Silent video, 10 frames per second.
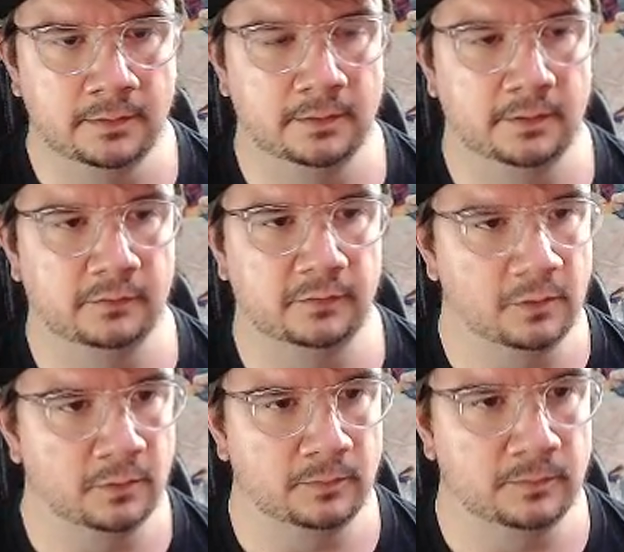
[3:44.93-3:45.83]
So
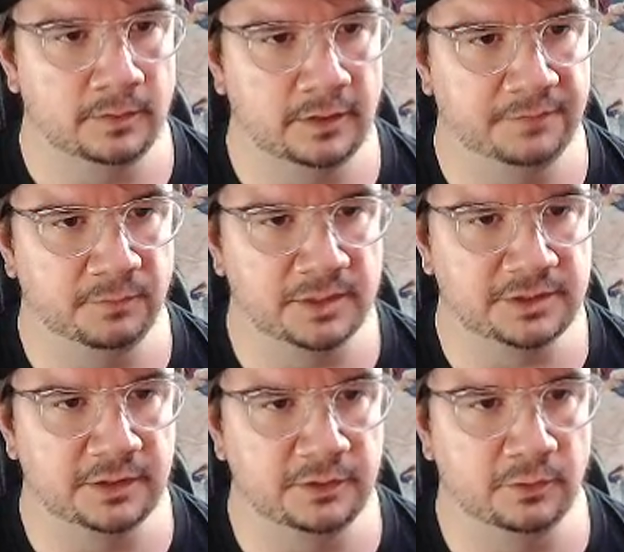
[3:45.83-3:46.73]
if you watch
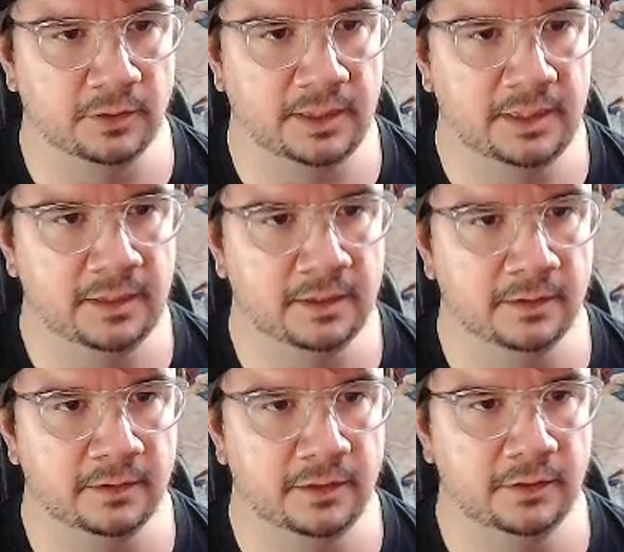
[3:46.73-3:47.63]
the door here,
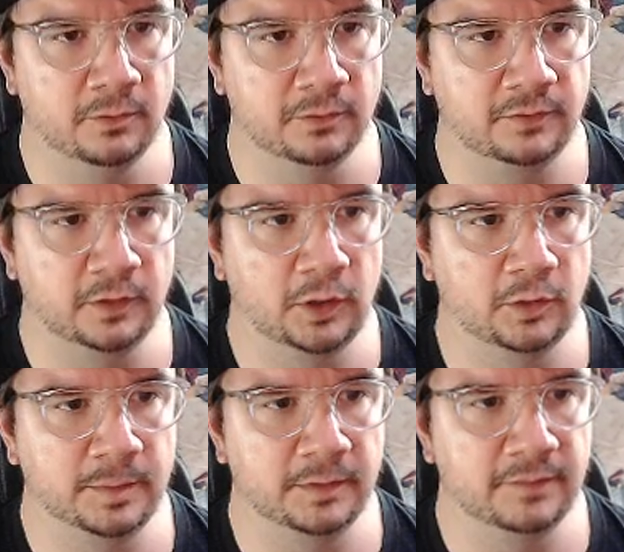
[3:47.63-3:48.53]
the door is going to
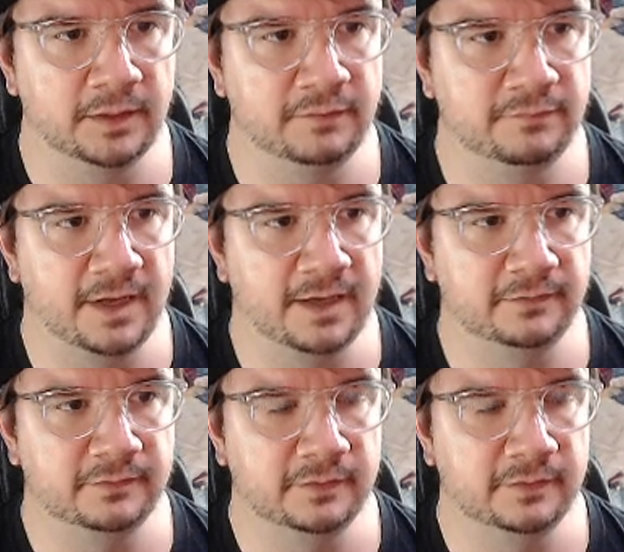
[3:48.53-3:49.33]
open very fast.